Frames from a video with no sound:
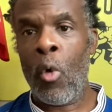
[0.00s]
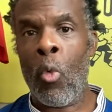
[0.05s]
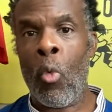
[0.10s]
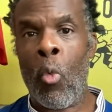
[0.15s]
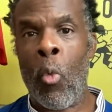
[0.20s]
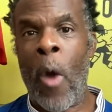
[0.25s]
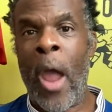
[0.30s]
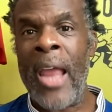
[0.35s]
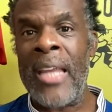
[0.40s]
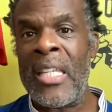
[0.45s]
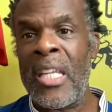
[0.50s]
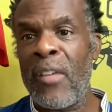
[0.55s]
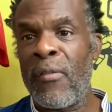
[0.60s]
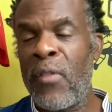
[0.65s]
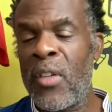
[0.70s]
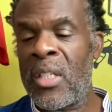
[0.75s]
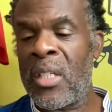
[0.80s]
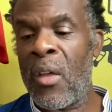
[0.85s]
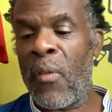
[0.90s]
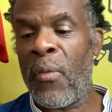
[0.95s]
waiting
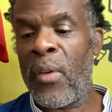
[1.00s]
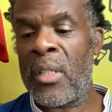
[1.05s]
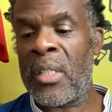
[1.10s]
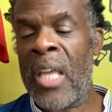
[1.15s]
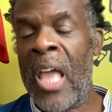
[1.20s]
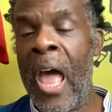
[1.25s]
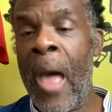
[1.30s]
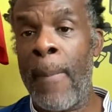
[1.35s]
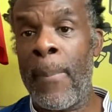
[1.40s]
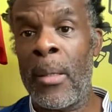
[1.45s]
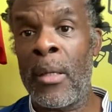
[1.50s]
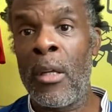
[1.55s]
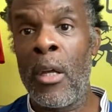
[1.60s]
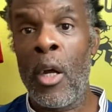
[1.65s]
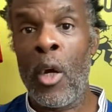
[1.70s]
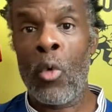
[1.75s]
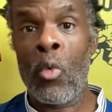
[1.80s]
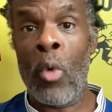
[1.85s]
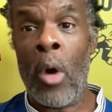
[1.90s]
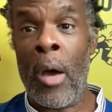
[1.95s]
for something to happen
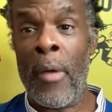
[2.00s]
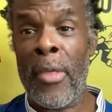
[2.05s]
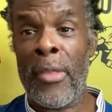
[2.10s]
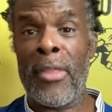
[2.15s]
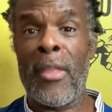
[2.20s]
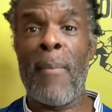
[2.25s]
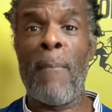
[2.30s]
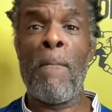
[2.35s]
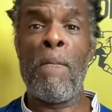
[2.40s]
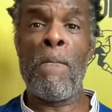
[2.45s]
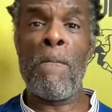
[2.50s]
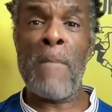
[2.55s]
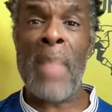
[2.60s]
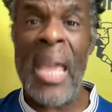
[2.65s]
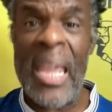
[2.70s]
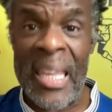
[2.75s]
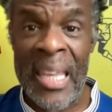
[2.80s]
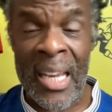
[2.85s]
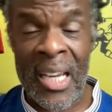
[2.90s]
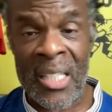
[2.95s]
rather than
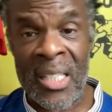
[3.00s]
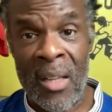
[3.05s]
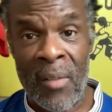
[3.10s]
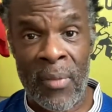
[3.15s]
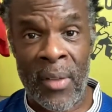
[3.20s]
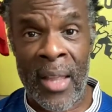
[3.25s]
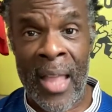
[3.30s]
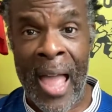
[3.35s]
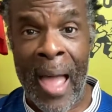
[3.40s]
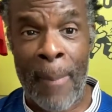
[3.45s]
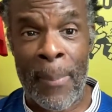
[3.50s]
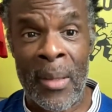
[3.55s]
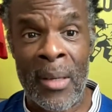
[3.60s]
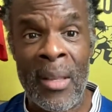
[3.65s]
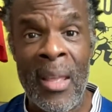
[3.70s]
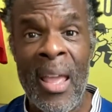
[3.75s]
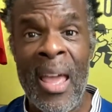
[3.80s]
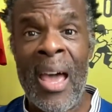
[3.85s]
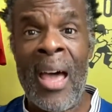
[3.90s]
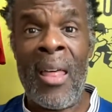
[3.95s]
making something happen.